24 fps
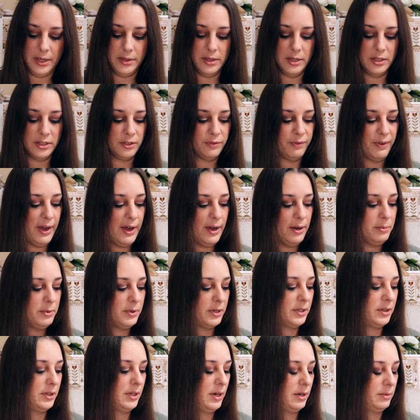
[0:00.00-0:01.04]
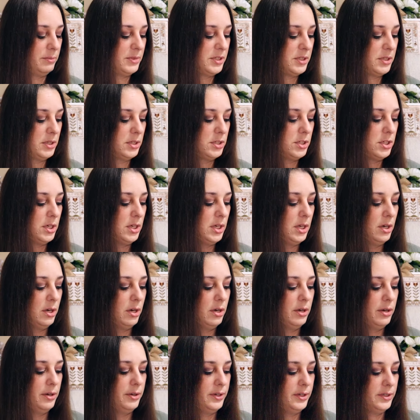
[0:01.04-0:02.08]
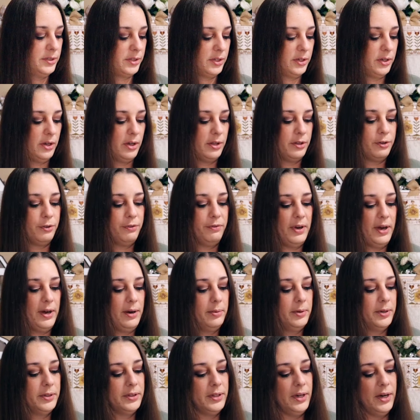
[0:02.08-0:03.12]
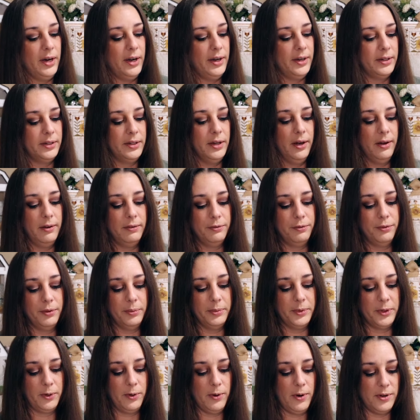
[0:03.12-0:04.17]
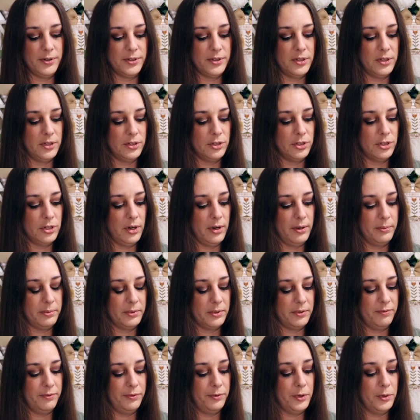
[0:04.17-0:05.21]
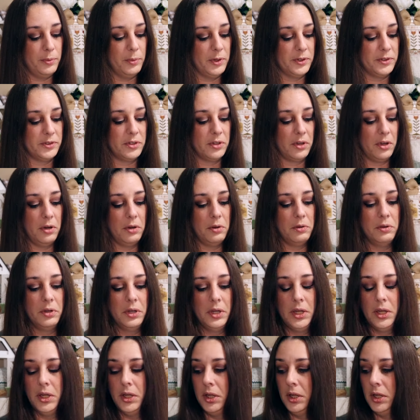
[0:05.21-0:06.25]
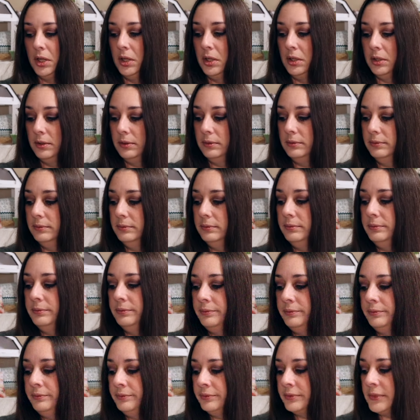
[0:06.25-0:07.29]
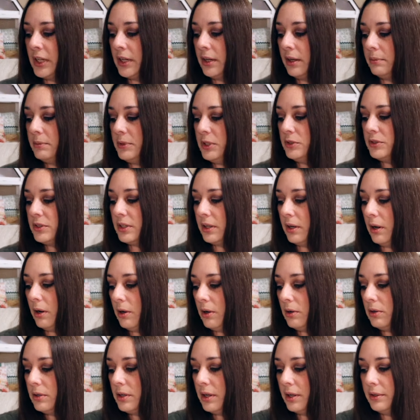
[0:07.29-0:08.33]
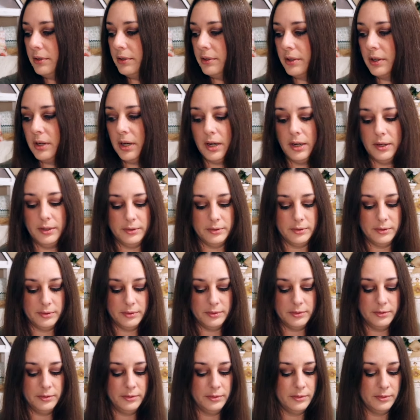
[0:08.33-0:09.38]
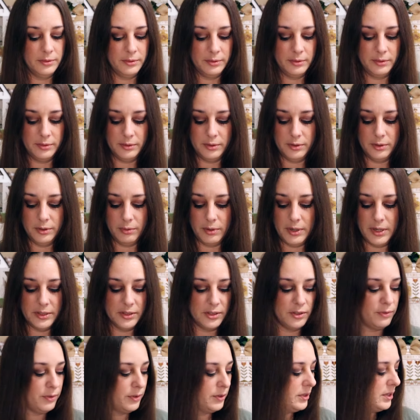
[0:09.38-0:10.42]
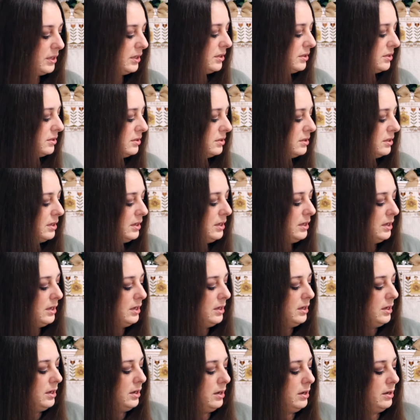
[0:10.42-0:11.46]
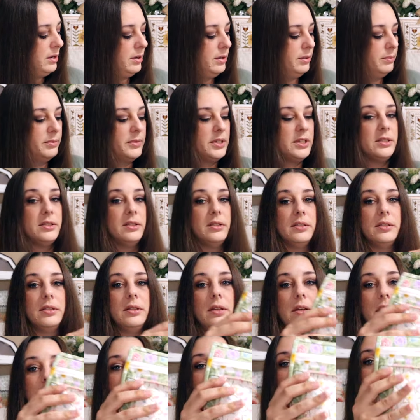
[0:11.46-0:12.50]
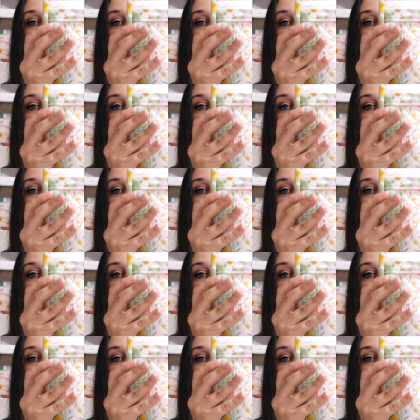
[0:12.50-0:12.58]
this fabric that I'm stitching it on is another fabric that I had gotten from the cross stitch shop a few months ago. And I'm using all color and cotton threads for this. This is the